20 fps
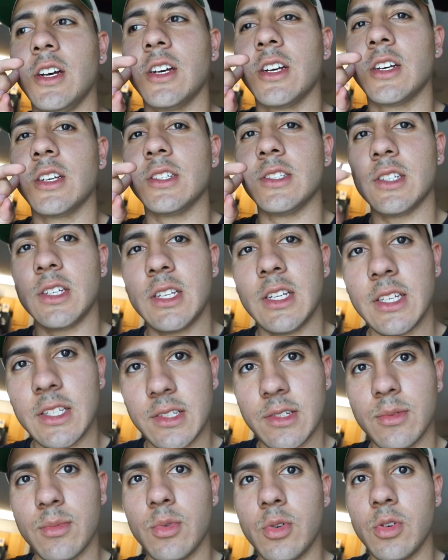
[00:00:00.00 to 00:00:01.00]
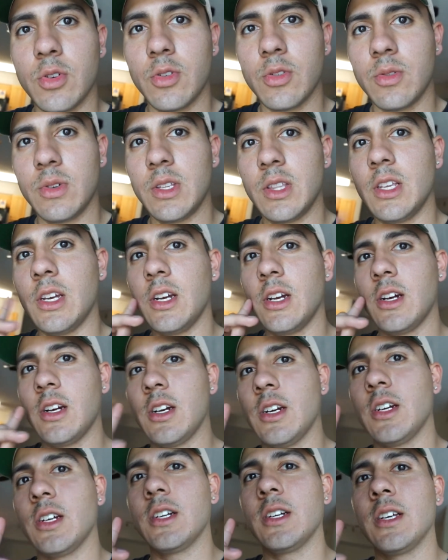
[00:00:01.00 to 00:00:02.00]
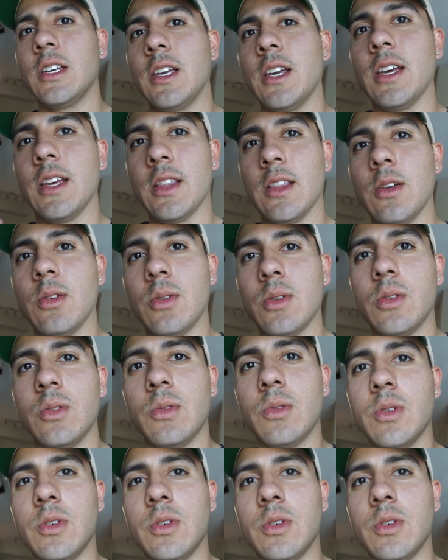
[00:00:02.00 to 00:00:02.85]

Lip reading: because it needs some oil in there. Getting low on